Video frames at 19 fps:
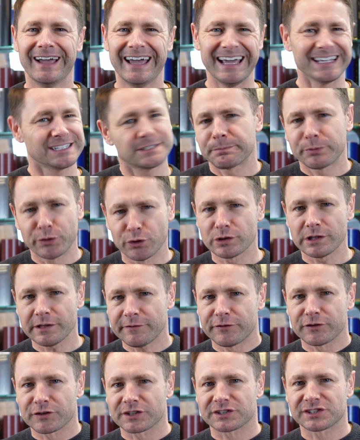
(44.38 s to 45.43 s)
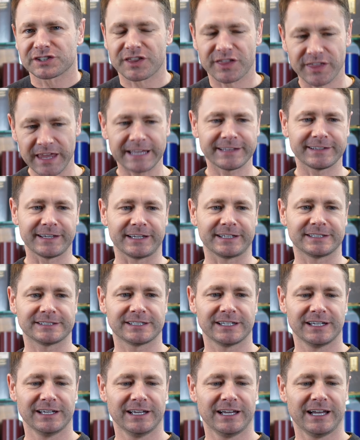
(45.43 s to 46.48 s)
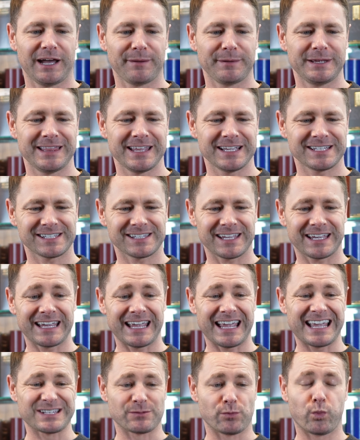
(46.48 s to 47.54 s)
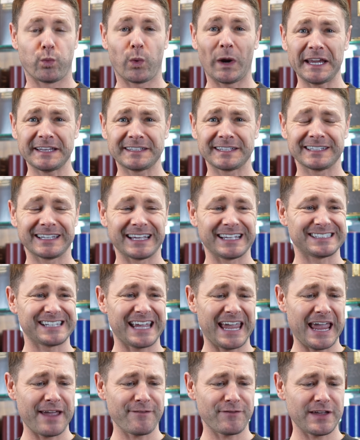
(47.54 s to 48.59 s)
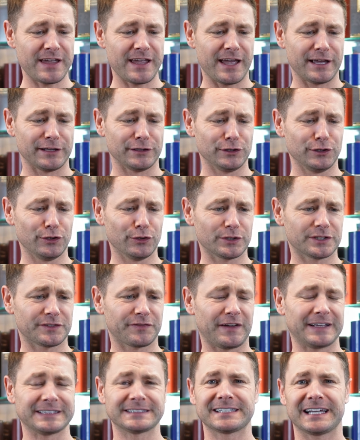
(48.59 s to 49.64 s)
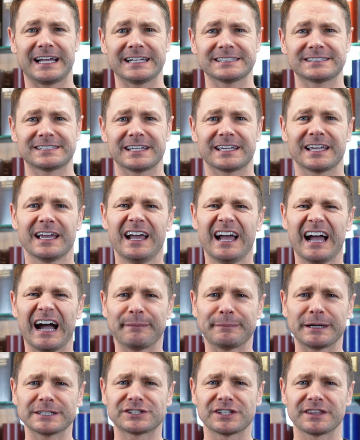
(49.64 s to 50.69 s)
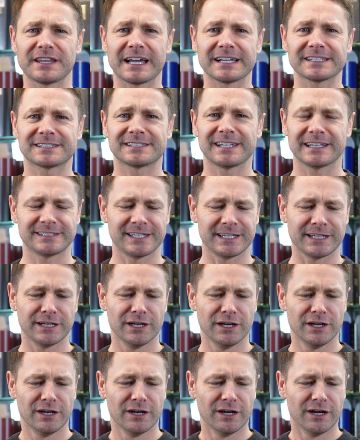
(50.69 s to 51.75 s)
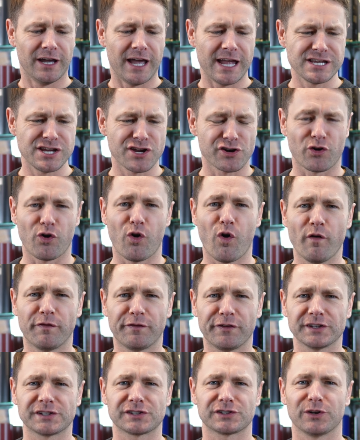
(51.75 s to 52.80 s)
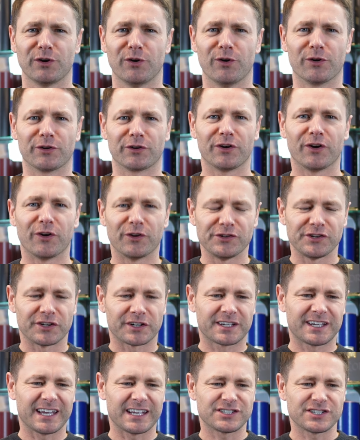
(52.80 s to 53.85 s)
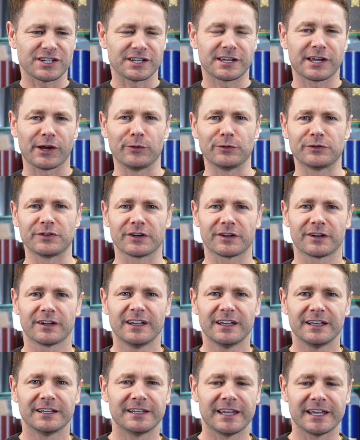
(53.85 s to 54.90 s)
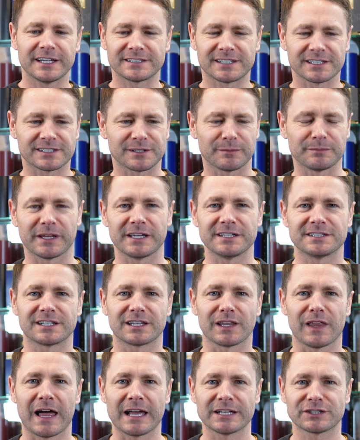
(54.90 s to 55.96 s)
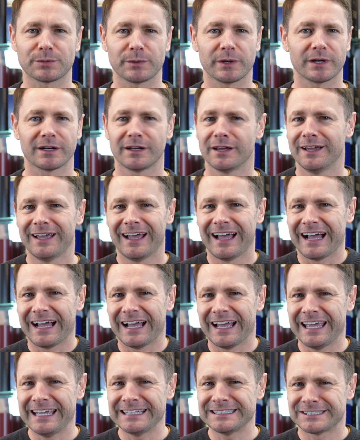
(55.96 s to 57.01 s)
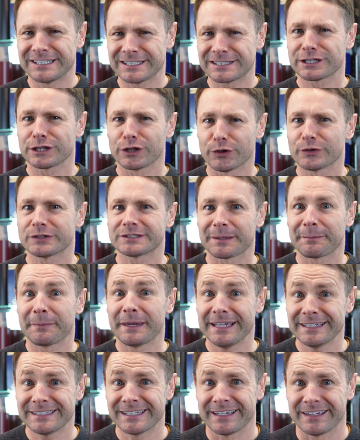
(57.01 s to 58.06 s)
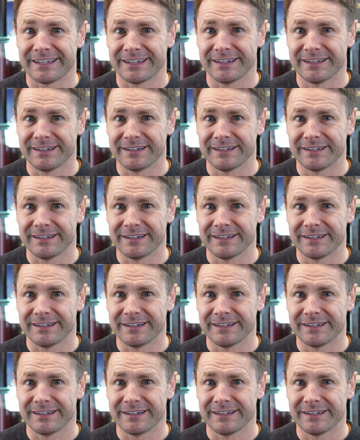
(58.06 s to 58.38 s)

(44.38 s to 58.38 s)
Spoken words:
It's purely for aesthetics. I mean, this thing is weighted, it's heavy, it looks fantastic. Imagine that sitting in your office or on your kitchen counter next to some nice glassware. It just looks amazing.